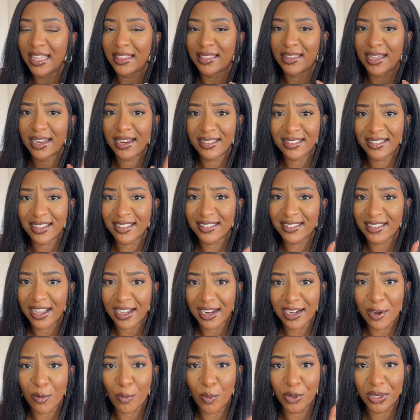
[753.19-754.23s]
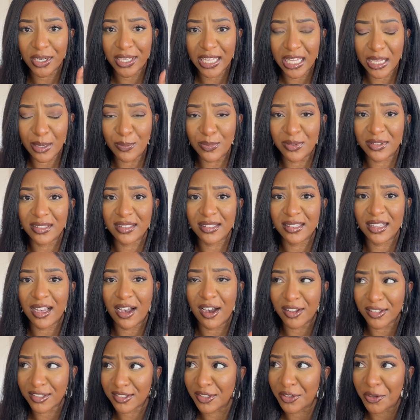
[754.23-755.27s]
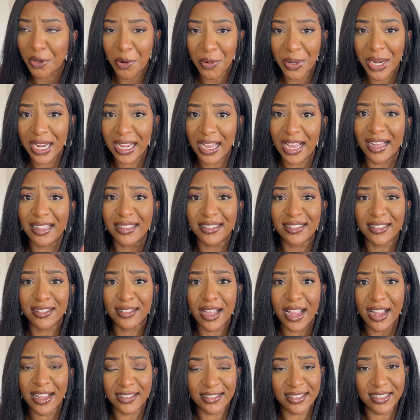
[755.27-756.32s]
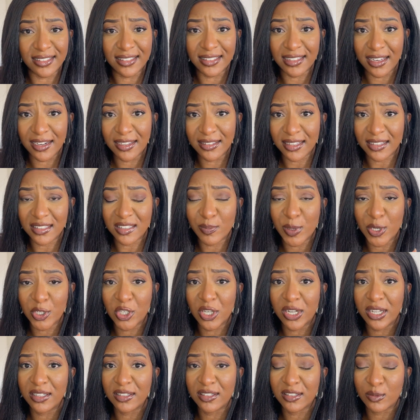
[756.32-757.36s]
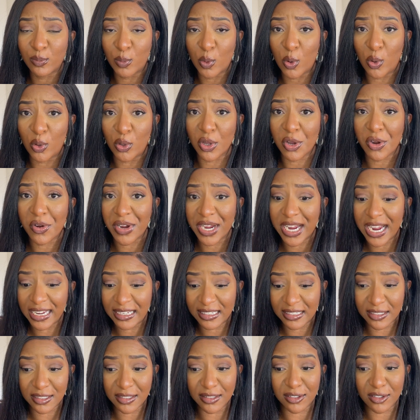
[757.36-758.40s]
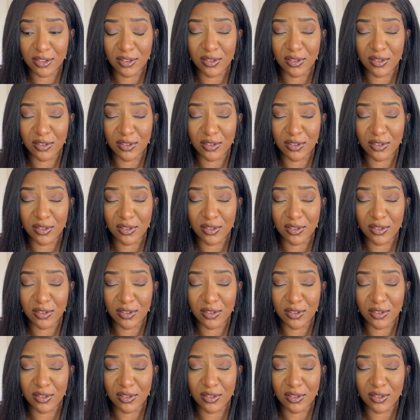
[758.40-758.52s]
that is exactly what keeps us going as Etsy sellers, especially small creators.